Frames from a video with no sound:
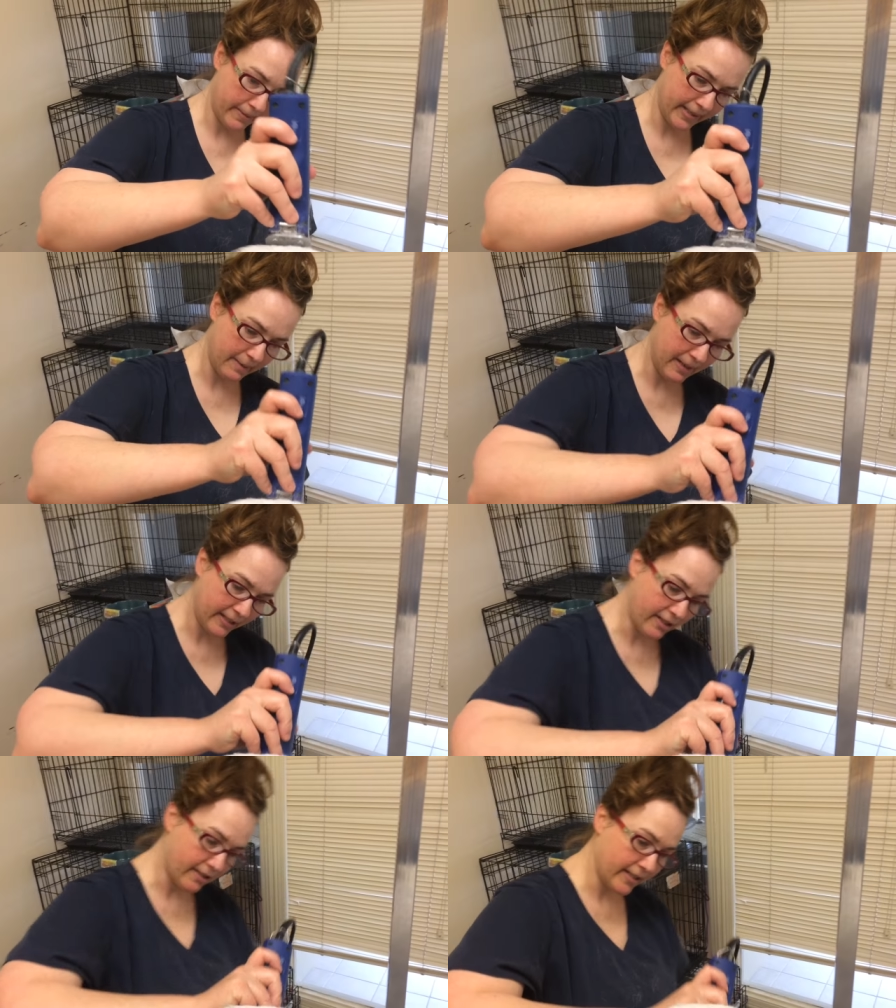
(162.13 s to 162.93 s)
really
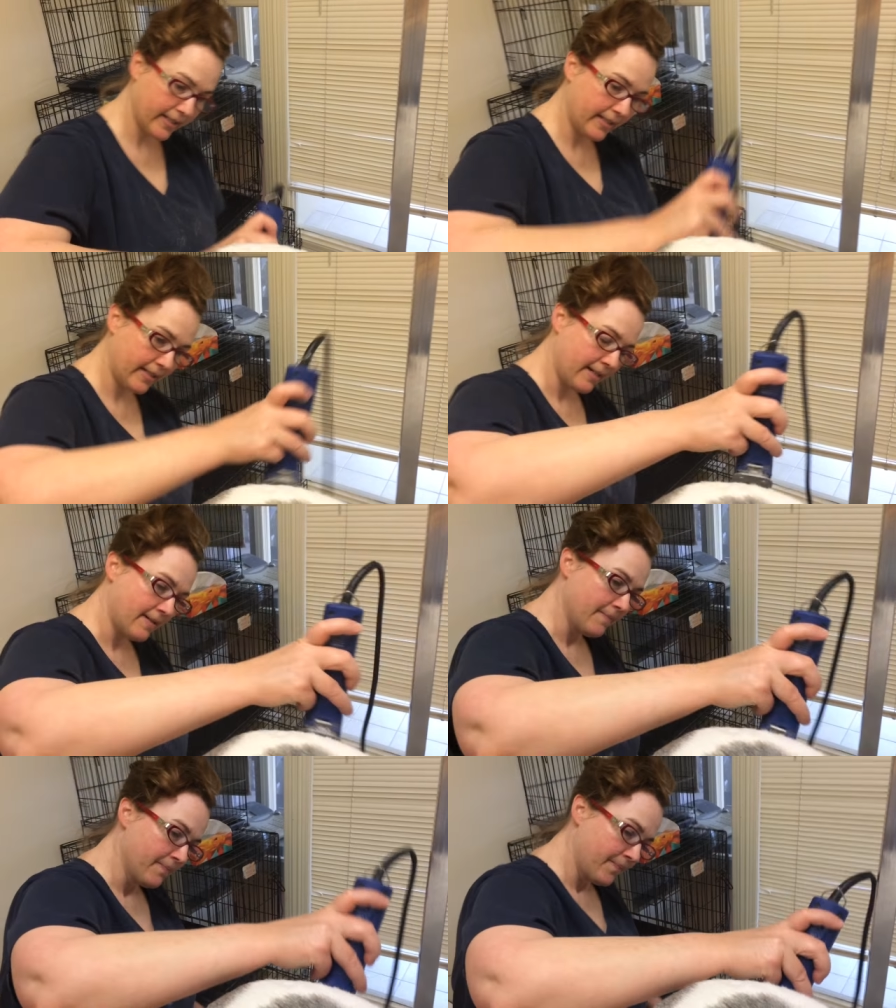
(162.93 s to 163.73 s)
big
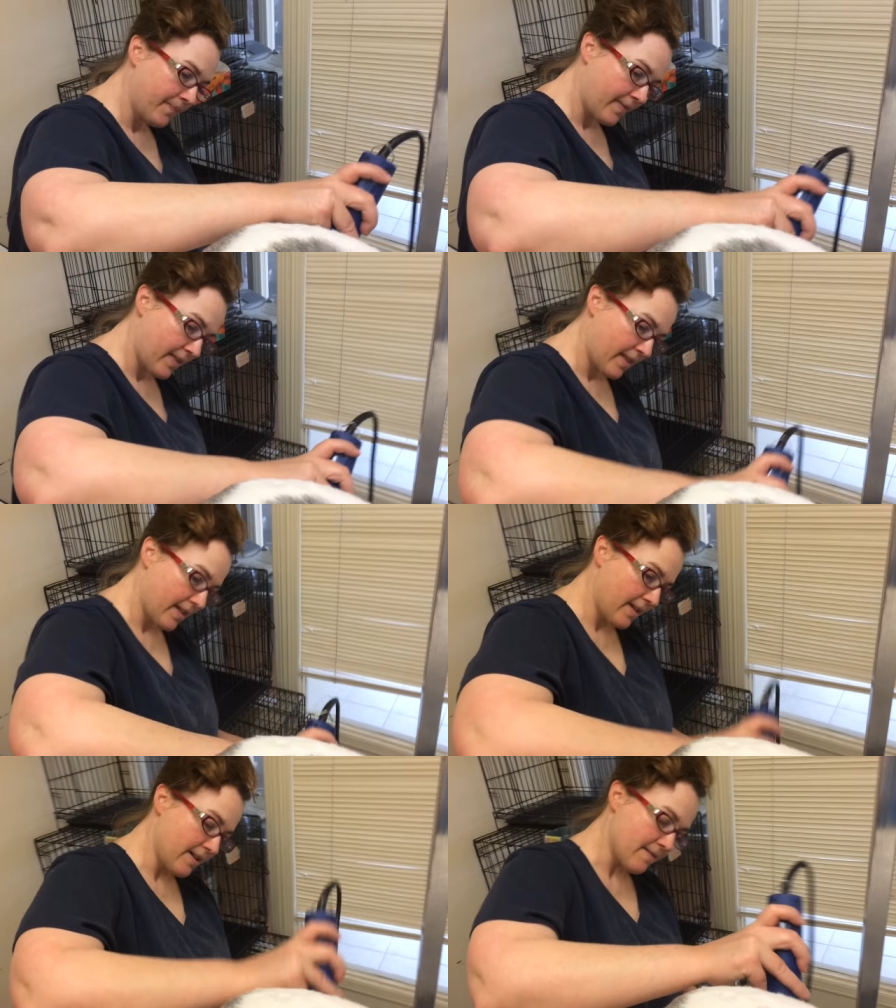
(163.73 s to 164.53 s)
dogs.
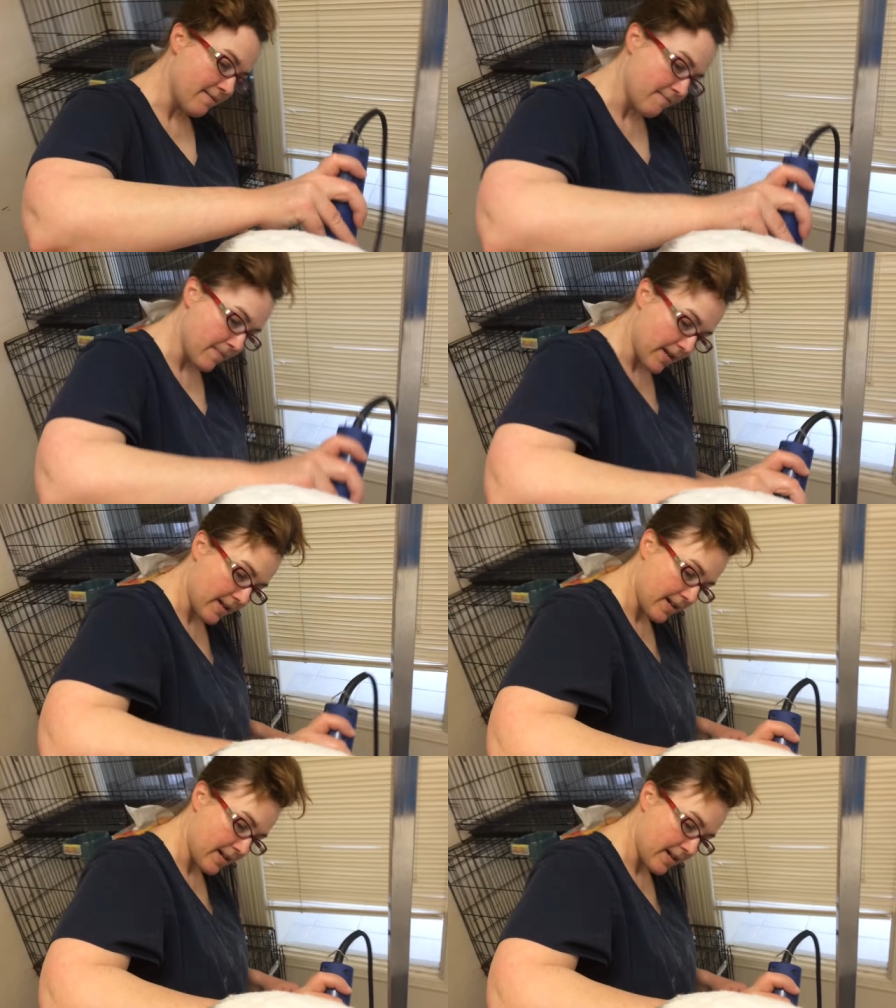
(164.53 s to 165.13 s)
Um,